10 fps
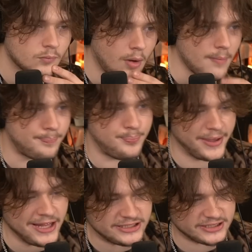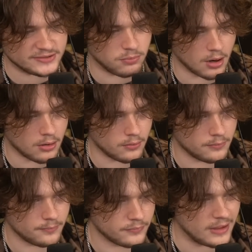What bitches, bro?
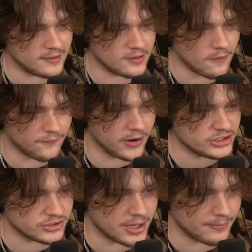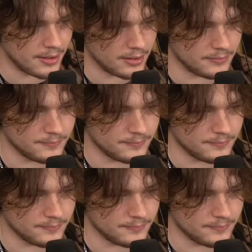This is so frustrating, man.